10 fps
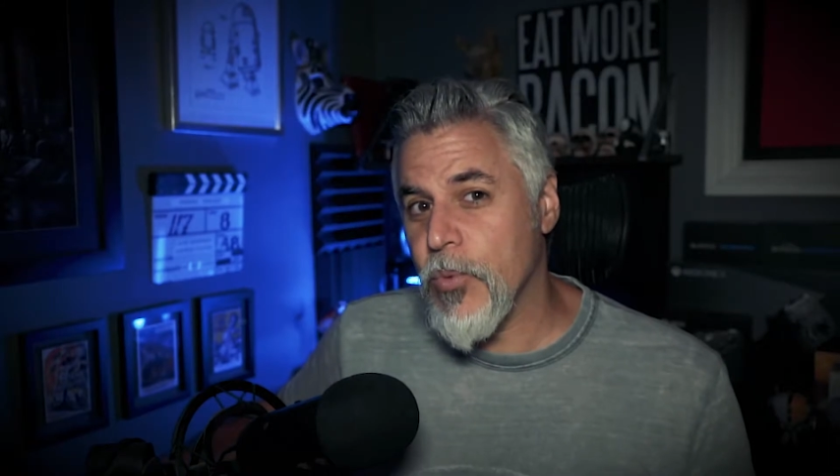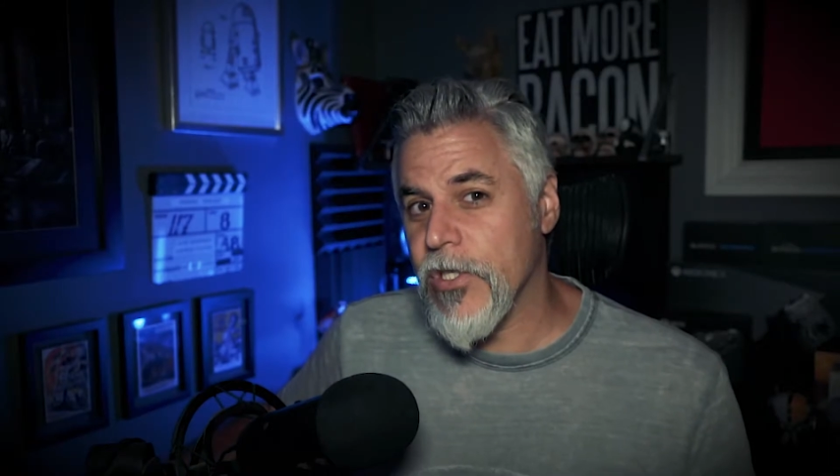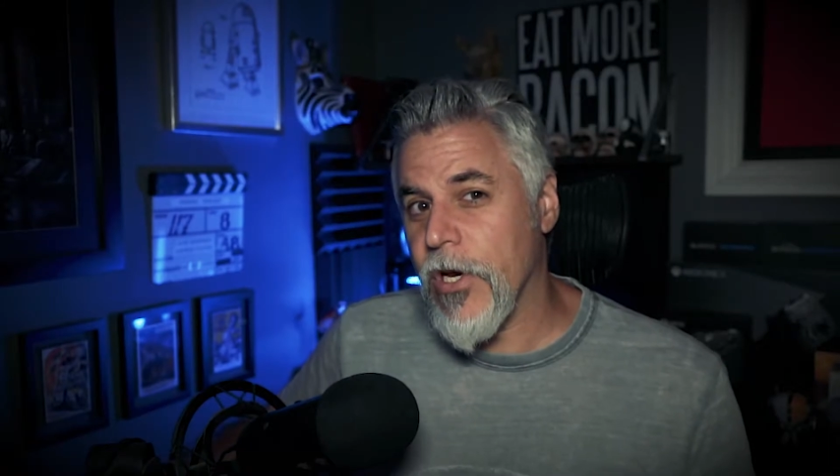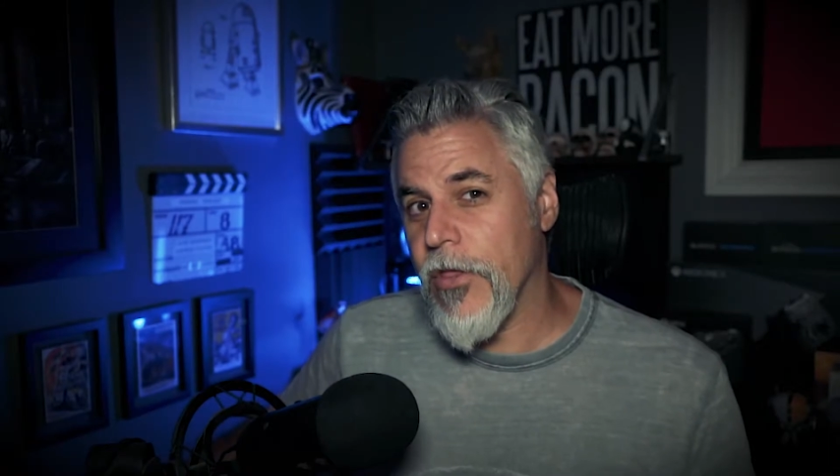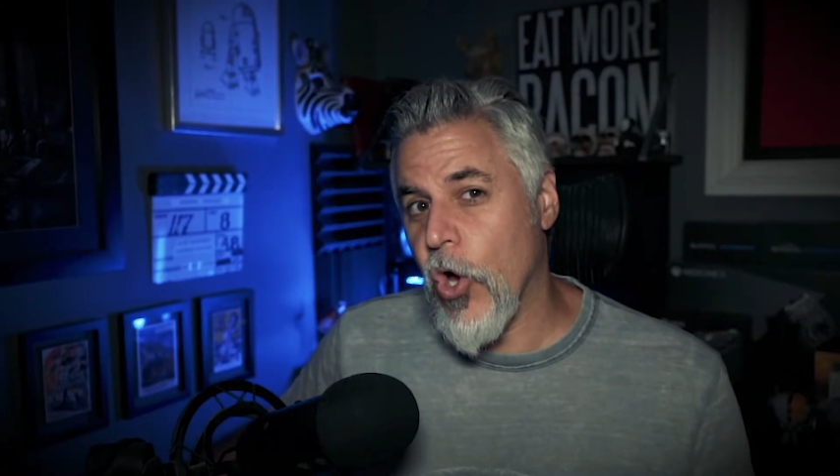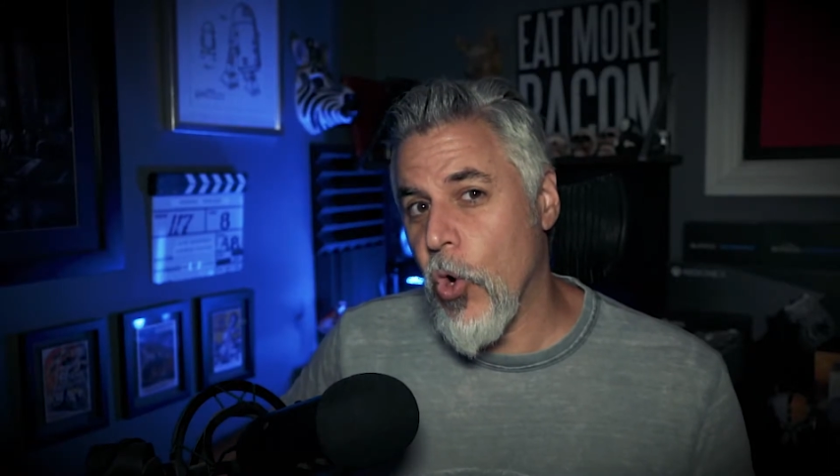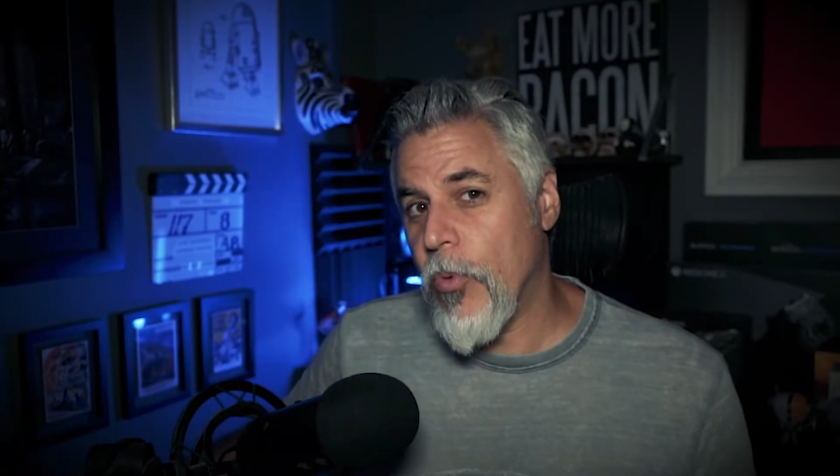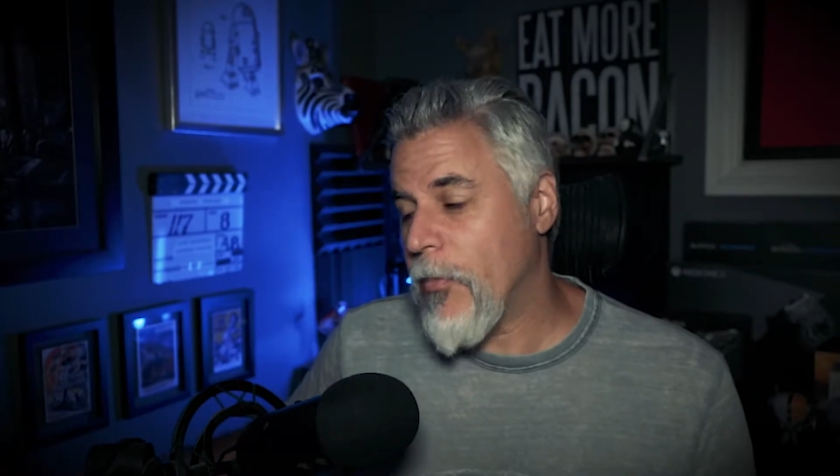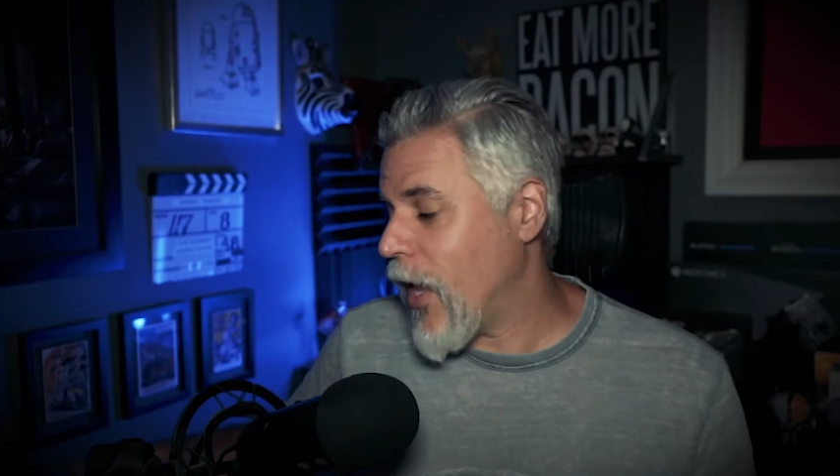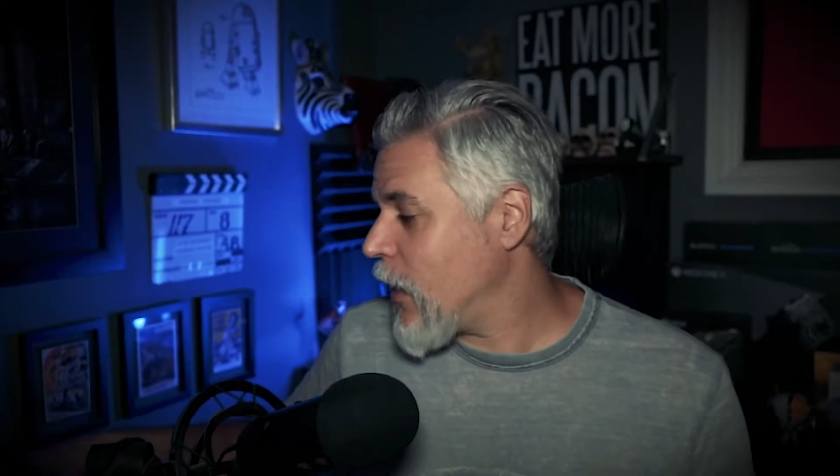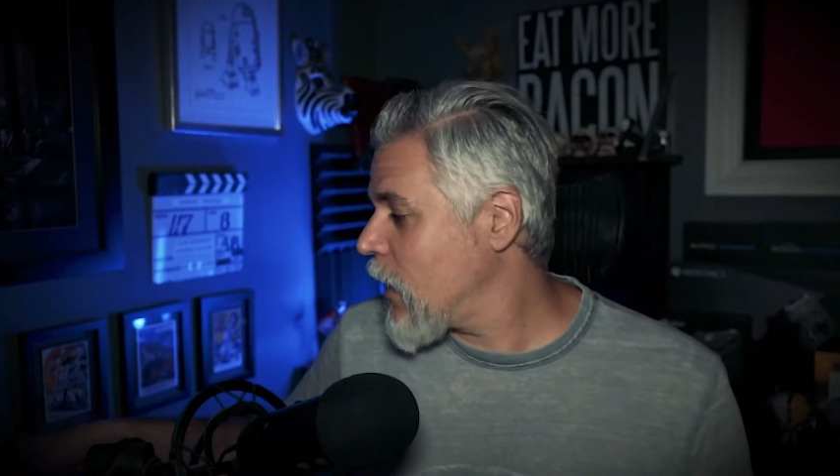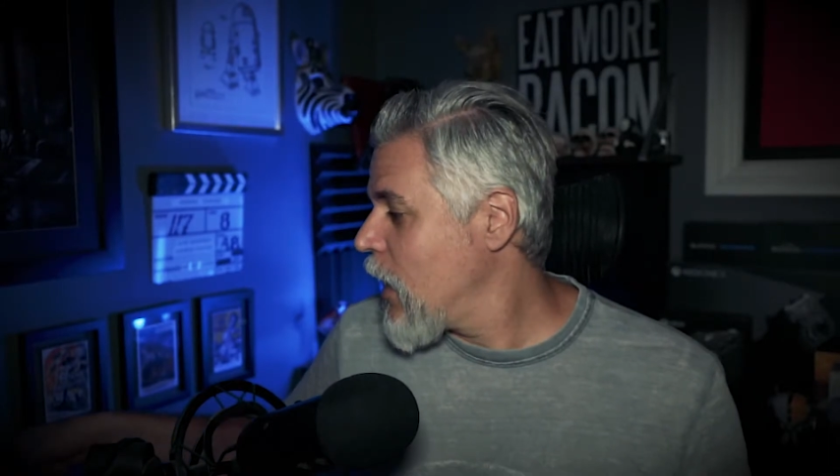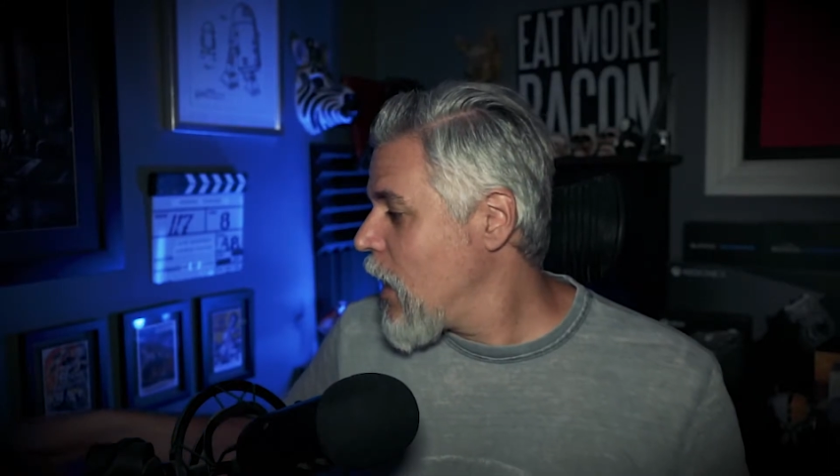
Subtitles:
which are the open back,